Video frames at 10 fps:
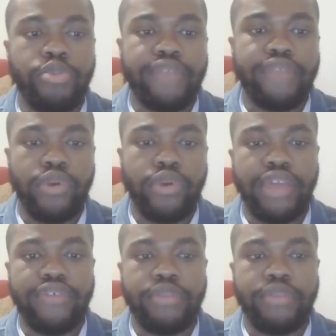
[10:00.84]
for a
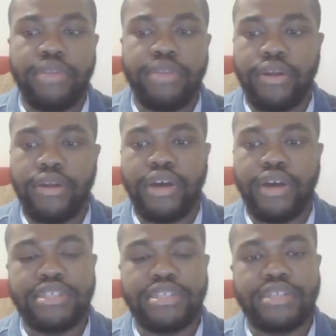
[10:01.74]
given public health
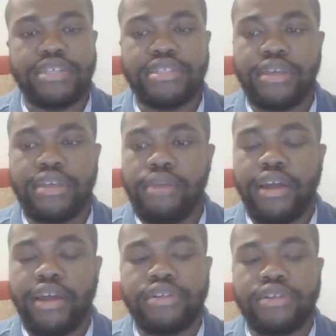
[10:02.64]
context. My
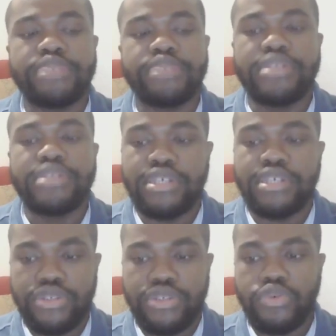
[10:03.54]

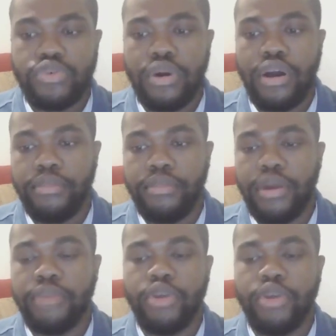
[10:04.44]

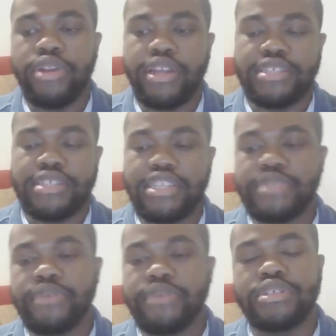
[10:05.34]
LGBTQ community
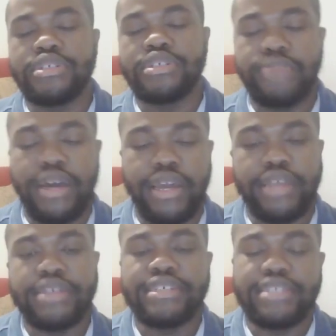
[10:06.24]
assessment, which is
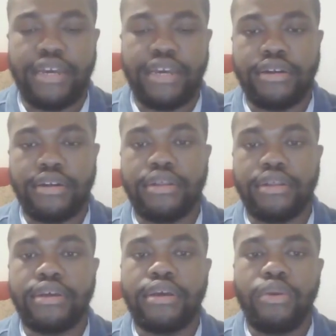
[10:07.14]
my second
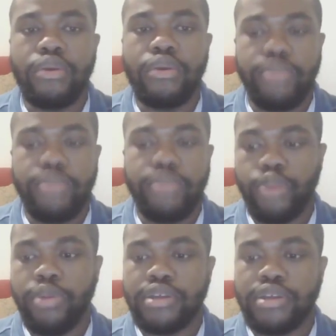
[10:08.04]
major work
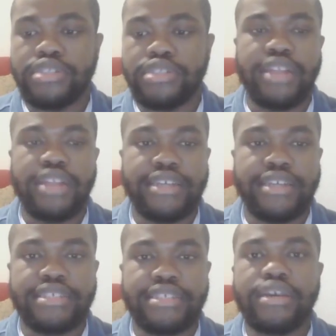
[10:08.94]
product,
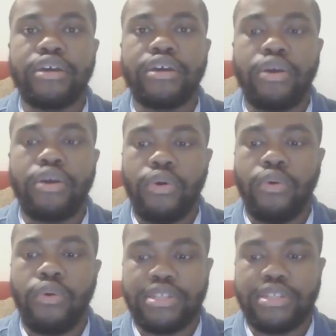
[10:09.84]
utilized
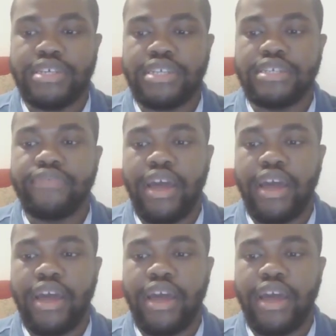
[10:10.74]
quantitative